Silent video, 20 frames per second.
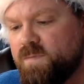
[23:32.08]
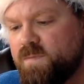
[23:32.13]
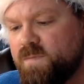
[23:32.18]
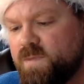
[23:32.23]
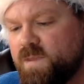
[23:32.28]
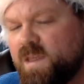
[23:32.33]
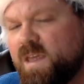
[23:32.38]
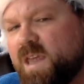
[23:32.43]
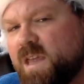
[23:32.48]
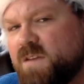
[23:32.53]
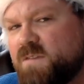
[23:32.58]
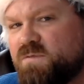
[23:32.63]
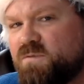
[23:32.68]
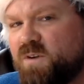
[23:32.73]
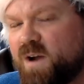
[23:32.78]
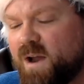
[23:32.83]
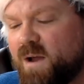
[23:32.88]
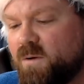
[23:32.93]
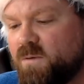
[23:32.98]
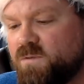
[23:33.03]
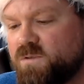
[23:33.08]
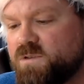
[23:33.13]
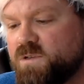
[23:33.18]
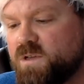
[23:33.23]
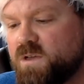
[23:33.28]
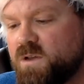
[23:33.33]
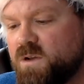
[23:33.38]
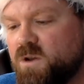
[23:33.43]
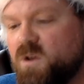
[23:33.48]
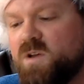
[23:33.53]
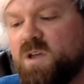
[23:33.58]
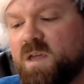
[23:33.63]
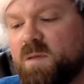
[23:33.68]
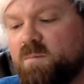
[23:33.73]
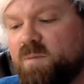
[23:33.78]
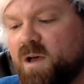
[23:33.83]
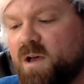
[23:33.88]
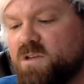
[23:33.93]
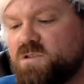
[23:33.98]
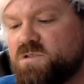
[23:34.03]
The kid frowned, looking
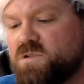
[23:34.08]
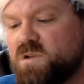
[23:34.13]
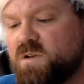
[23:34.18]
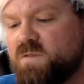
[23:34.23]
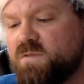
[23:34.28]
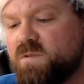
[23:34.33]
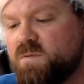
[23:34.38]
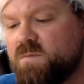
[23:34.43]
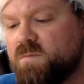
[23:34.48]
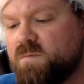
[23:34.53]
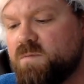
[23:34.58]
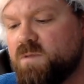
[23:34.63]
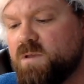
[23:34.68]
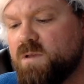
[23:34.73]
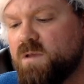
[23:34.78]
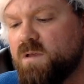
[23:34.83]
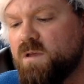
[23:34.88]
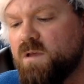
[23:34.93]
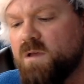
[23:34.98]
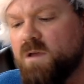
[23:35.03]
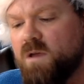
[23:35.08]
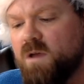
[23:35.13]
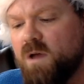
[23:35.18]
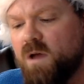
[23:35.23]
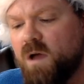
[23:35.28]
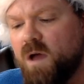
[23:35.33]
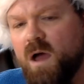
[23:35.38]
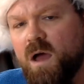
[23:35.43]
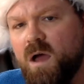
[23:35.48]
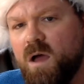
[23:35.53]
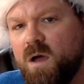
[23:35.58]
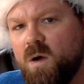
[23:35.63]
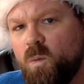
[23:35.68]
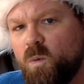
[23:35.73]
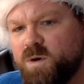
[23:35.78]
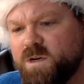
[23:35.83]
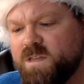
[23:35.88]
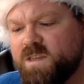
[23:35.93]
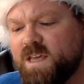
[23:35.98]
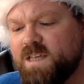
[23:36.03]
past Donovan.
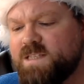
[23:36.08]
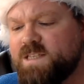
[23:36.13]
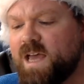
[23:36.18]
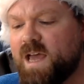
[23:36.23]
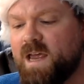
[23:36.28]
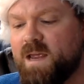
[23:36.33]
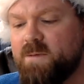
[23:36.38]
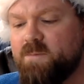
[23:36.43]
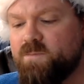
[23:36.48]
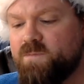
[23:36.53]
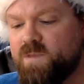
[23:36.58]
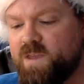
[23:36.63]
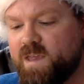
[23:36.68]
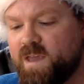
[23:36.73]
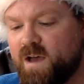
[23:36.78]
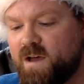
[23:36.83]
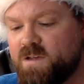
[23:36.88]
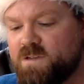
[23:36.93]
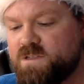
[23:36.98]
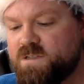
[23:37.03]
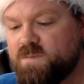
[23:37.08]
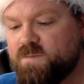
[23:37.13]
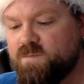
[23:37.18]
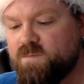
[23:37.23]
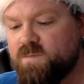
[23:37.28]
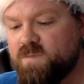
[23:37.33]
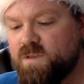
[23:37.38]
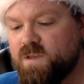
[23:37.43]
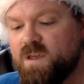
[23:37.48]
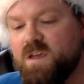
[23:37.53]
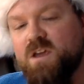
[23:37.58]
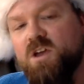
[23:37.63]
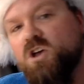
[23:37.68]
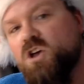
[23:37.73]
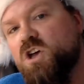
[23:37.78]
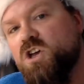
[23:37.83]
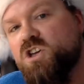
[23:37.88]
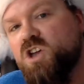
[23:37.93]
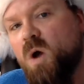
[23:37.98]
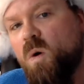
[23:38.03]
What did they say?" he asked.
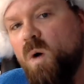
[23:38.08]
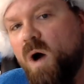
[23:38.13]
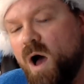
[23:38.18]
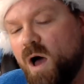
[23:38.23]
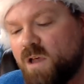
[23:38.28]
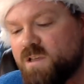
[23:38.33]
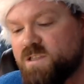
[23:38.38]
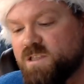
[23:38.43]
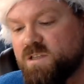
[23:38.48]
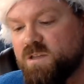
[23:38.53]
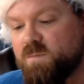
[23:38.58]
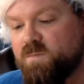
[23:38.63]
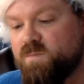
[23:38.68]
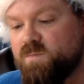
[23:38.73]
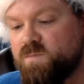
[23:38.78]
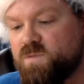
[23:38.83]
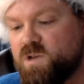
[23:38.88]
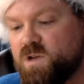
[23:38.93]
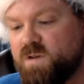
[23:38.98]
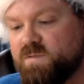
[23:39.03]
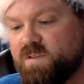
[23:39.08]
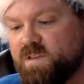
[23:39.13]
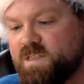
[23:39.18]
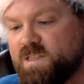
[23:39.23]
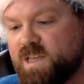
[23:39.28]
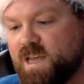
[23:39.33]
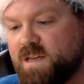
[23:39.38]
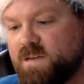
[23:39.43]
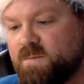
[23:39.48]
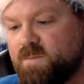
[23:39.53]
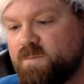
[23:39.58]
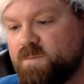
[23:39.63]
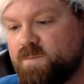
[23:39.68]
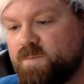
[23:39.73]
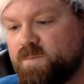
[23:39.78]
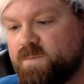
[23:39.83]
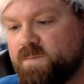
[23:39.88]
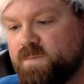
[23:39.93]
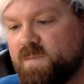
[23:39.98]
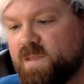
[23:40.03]
"Go ask them," Donovan said.
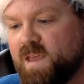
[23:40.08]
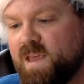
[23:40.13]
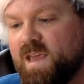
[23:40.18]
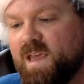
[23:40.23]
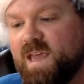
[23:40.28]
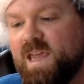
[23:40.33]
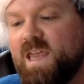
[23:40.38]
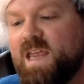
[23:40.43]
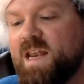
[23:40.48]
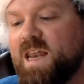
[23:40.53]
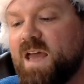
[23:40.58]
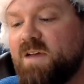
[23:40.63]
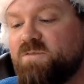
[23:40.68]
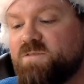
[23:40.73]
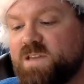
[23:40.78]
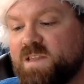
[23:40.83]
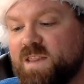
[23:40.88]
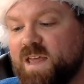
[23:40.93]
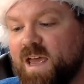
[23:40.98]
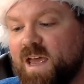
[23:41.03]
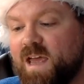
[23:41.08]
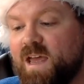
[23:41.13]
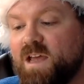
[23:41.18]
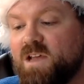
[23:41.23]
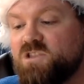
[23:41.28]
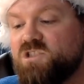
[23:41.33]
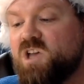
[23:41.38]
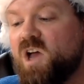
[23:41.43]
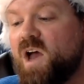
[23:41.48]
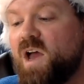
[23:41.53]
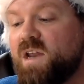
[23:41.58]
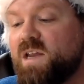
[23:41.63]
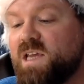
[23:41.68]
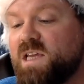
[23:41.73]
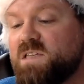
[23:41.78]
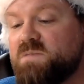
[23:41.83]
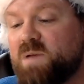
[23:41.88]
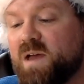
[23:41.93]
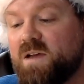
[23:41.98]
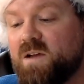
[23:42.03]
He left it there, turning
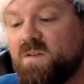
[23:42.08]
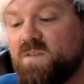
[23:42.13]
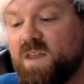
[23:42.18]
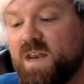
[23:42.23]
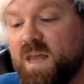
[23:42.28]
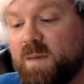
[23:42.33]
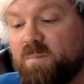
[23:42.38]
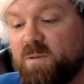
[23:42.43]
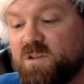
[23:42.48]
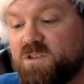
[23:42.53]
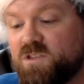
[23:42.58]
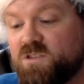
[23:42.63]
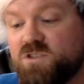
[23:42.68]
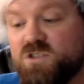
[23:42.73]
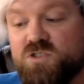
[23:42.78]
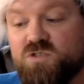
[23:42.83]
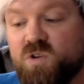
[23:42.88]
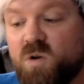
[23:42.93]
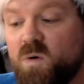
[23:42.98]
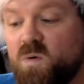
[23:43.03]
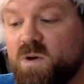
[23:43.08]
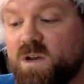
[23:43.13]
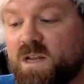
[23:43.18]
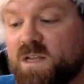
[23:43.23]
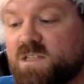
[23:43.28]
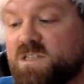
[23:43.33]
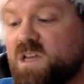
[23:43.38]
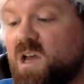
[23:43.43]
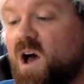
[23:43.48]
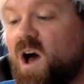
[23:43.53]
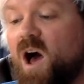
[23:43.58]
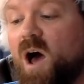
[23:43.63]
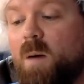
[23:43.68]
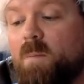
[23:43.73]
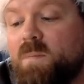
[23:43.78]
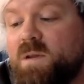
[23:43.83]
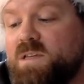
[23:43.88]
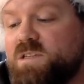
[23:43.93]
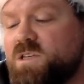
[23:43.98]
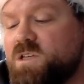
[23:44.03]
his back on the leopards and strolling as
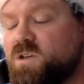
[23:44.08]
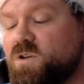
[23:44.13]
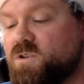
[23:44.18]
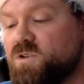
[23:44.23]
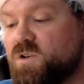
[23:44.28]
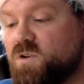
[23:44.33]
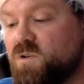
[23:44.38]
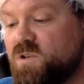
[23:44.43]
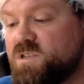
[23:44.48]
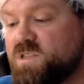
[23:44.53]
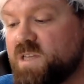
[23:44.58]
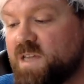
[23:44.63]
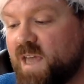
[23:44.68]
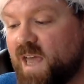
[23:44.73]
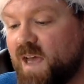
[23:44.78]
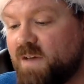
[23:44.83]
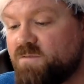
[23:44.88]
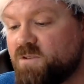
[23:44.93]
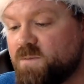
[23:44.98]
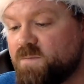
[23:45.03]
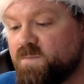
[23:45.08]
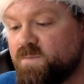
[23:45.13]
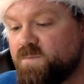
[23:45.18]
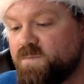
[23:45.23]
calmly as he could across the cavern.